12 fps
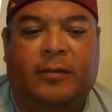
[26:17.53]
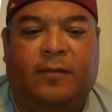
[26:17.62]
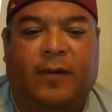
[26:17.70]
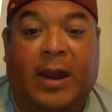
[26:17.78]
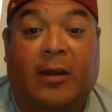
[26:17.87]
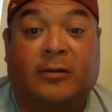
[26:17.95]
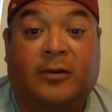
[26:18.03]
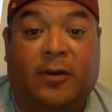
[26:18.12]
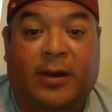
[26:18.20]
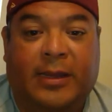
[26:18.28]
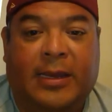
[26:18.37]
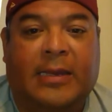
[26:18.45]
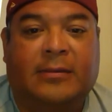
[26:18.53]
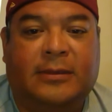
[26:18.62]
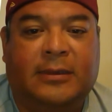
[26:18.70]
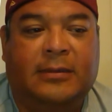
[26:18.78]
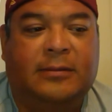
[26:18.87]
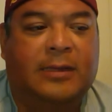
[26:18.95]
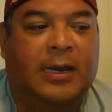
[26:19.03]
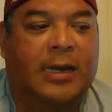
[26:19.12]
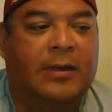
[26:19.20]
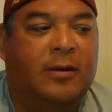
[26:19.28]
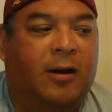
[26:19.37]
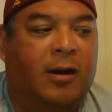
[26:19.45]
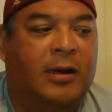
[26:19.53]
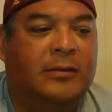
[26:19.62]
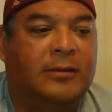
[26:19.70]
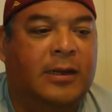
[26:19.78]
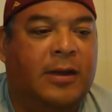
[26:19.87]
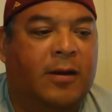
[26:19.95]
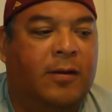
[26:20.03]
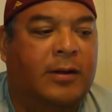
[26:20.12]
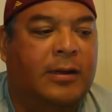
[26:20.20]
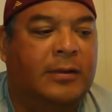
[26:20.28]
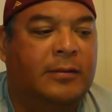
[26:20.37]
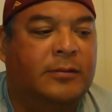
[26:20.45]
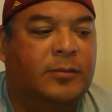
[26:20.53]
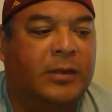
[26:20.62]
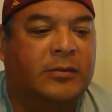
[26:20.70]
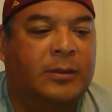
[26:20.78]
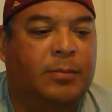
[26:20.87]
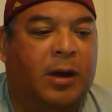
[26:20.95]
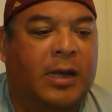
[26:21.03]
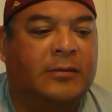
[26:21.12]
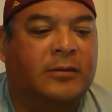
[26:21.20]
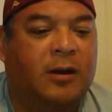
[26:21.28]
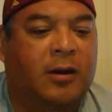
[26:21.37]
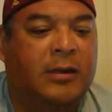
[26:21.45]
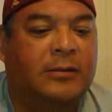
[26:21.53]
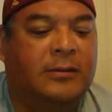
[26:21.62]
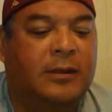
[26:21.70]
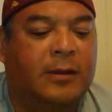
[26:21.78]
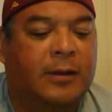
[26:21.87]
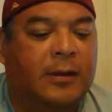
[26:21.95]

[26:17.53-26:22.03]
fire's going again to hunt cards, and especially bonds cards.